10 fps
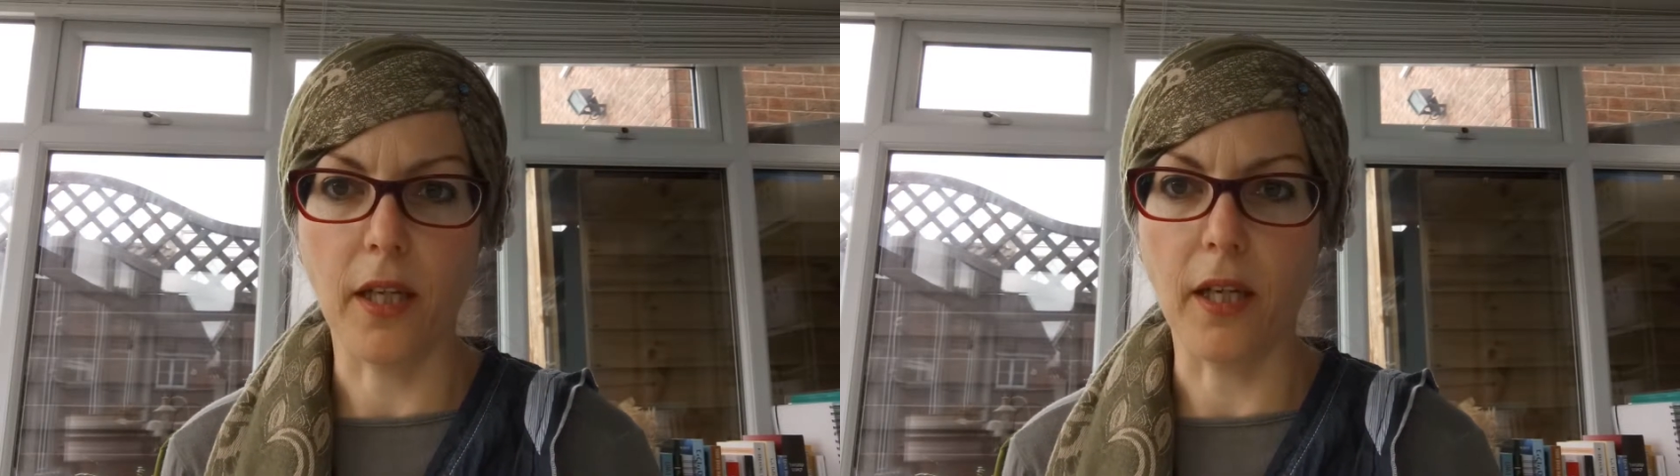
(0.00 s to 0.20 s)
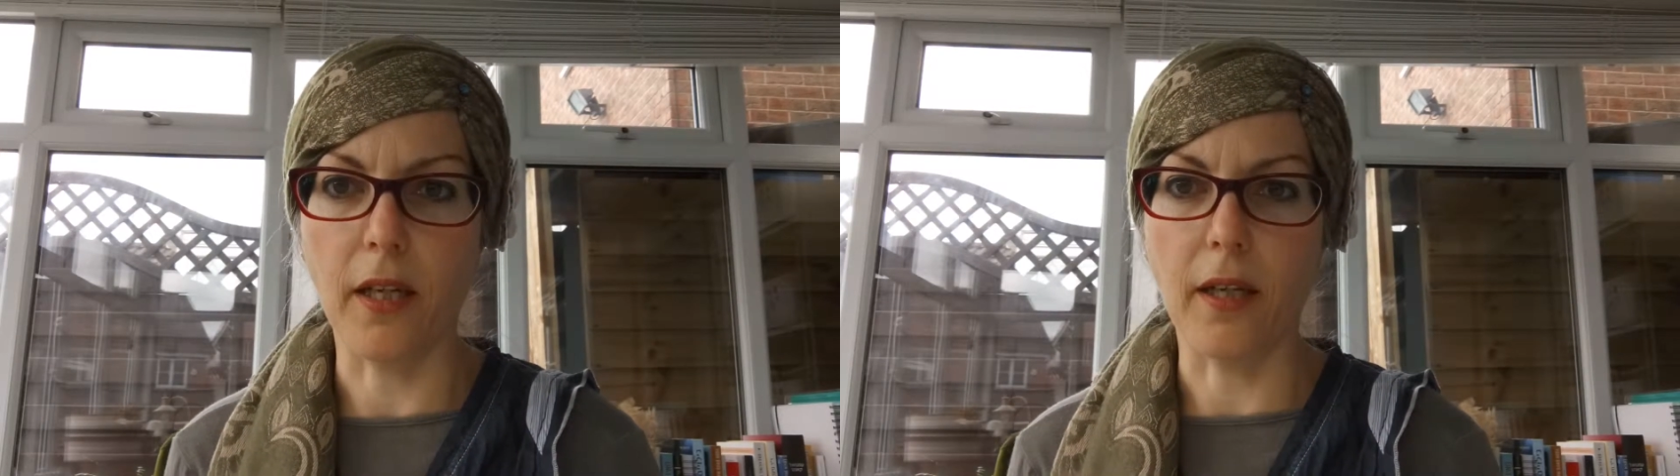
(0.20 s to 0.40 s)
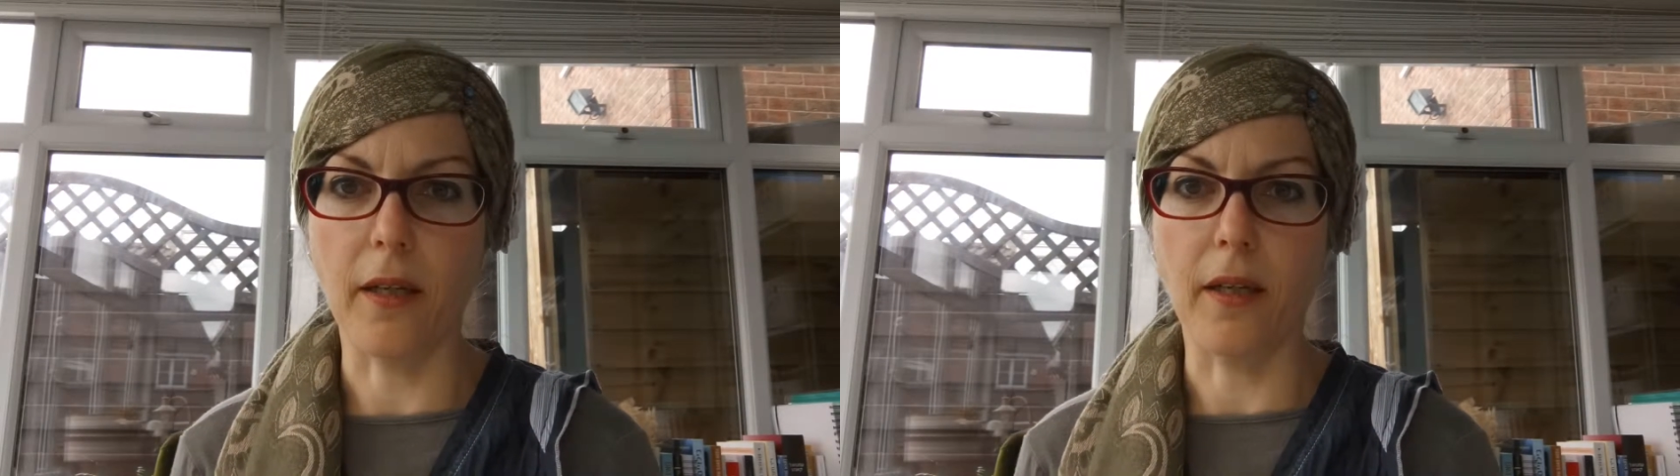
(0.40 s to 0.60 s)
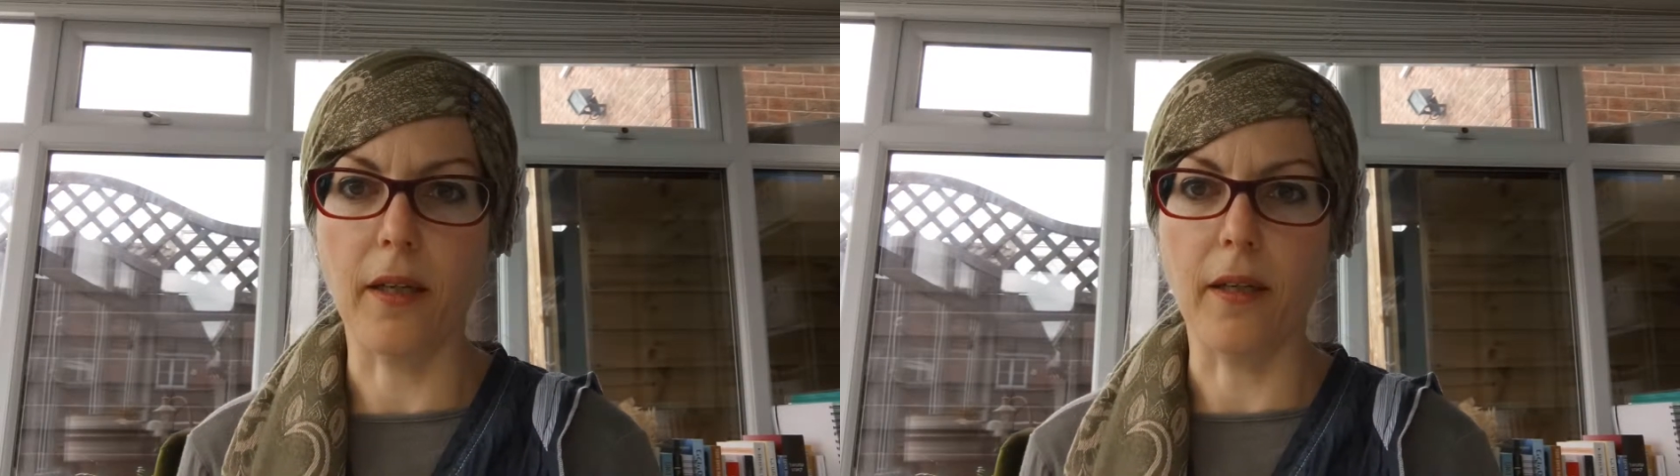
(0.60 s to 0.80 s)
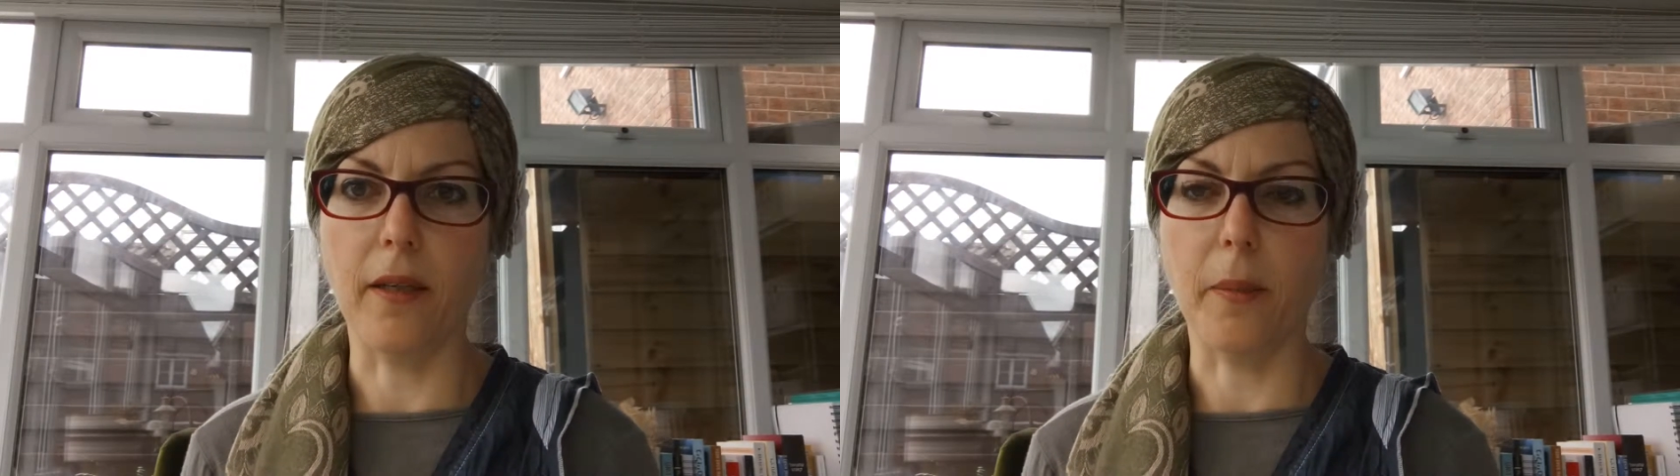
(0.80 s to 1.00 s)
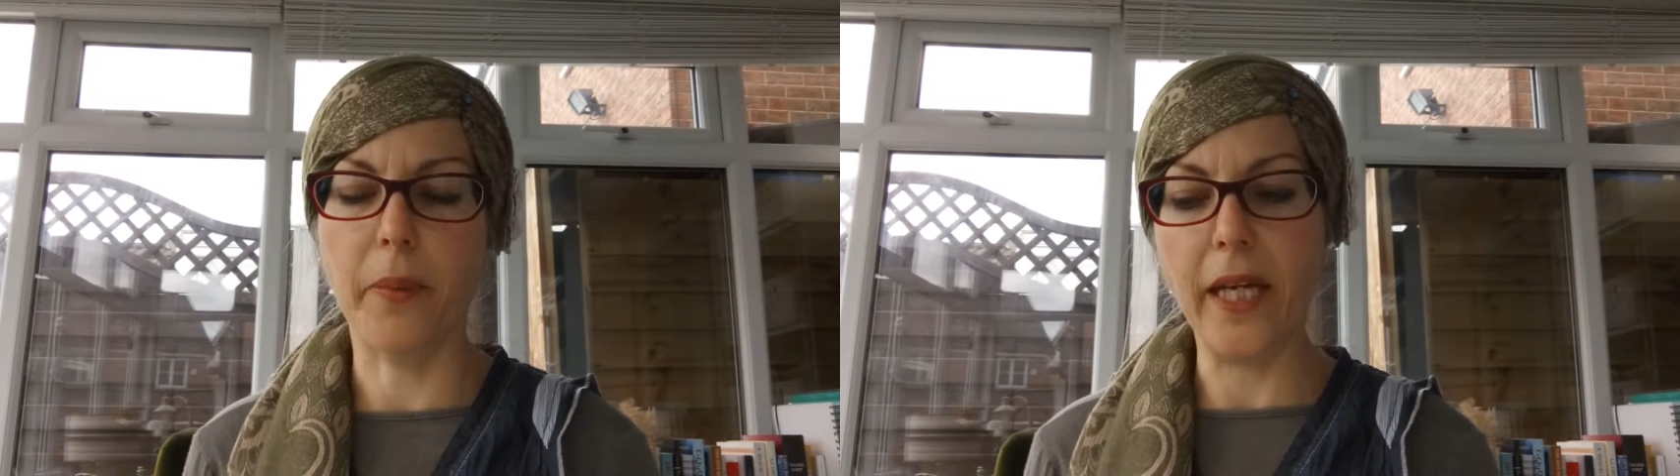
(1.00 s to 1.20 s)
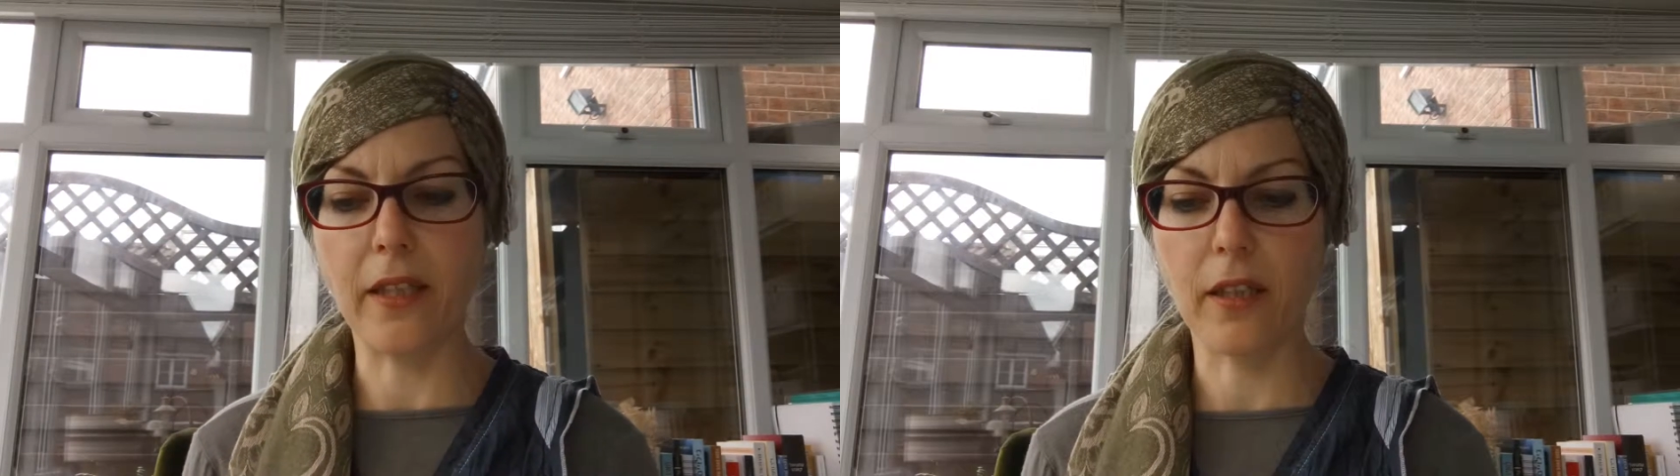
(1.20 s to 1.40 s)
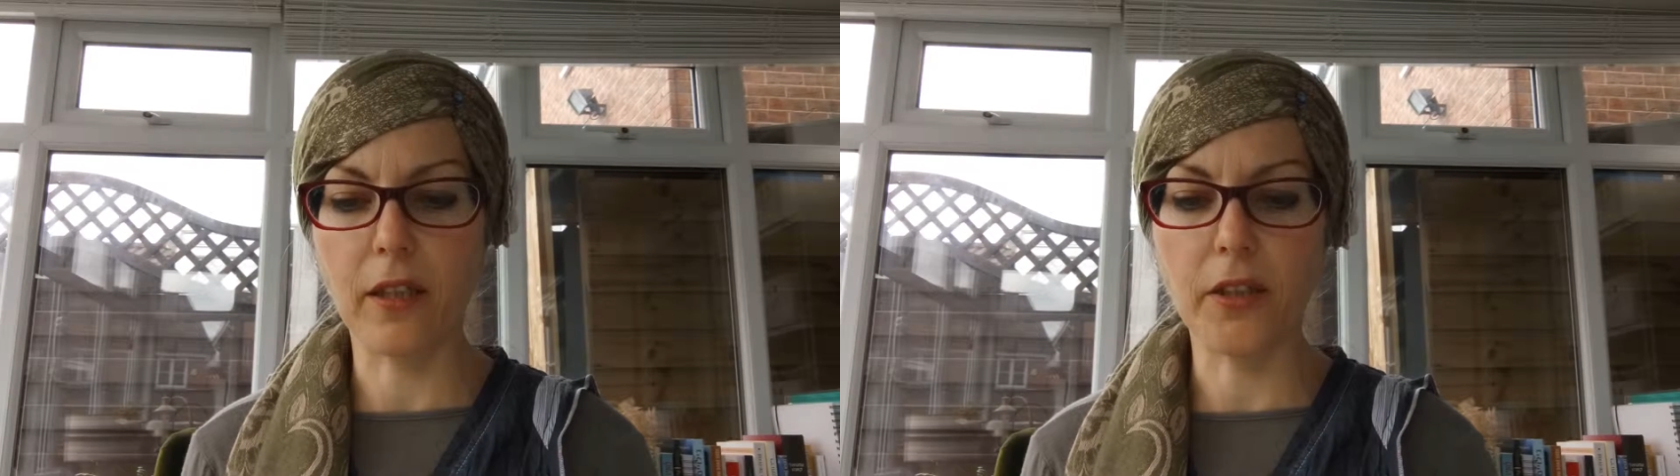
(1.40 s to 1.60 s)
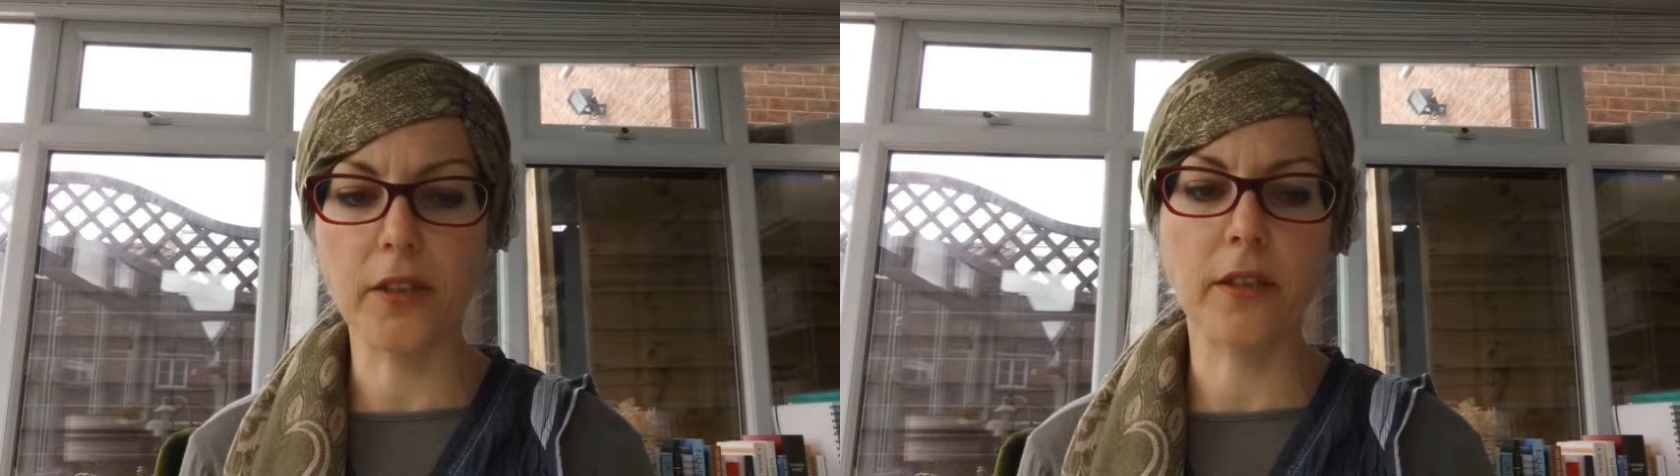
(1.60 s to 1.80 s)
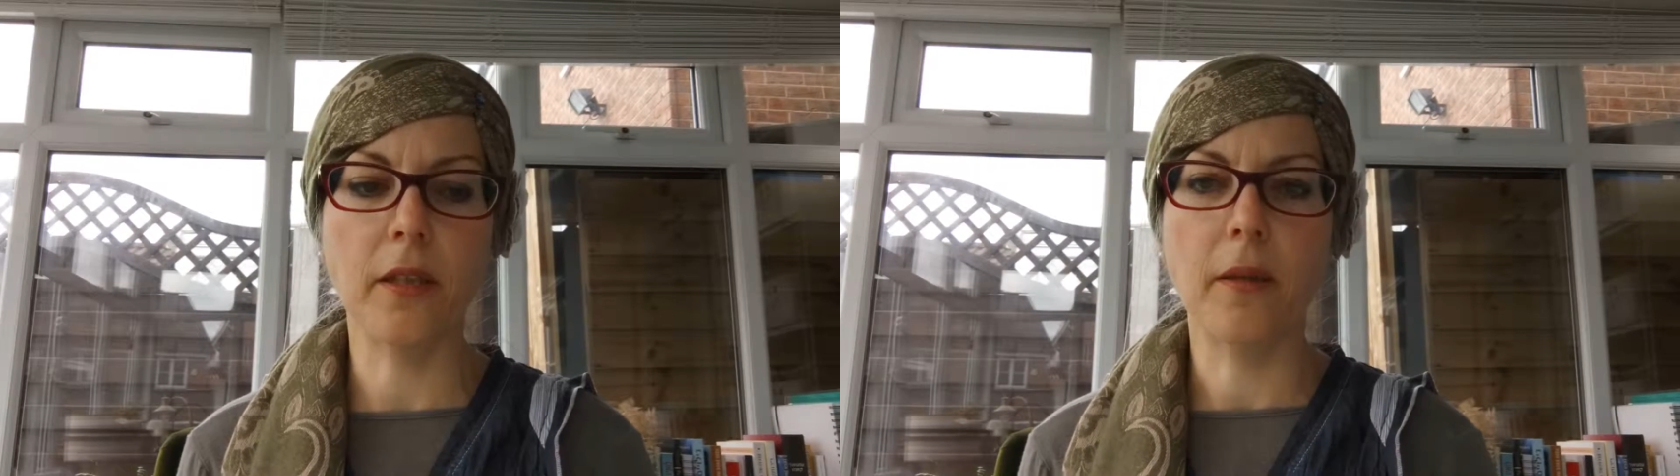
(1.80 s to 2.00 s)

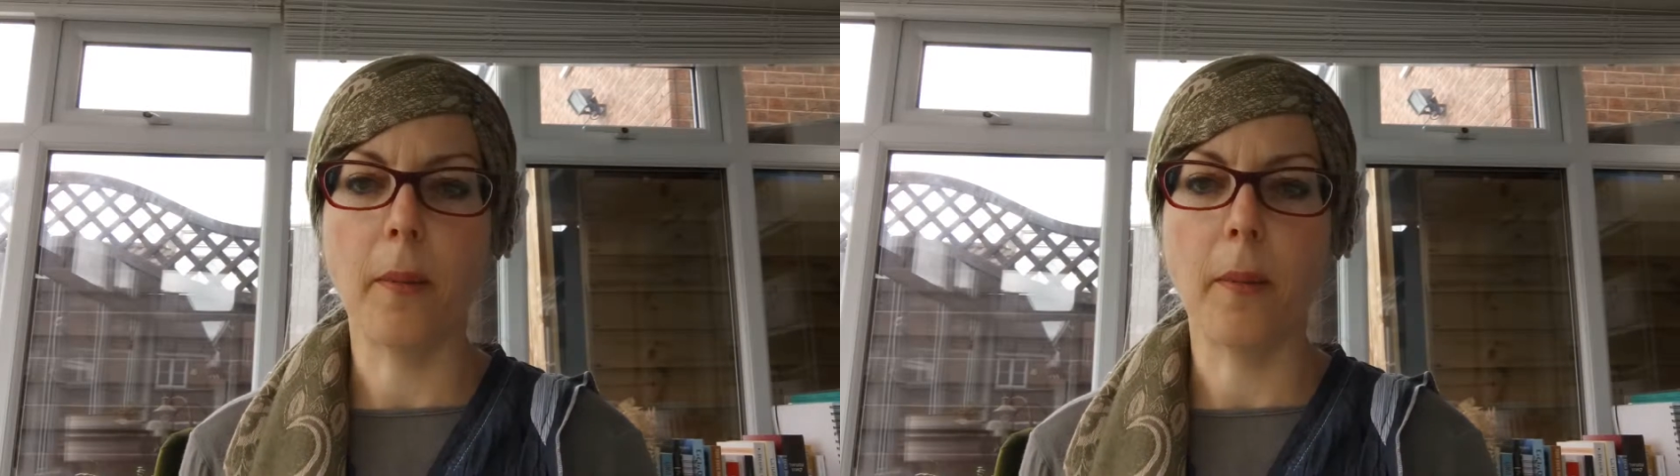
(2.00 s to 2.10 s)
painkillers,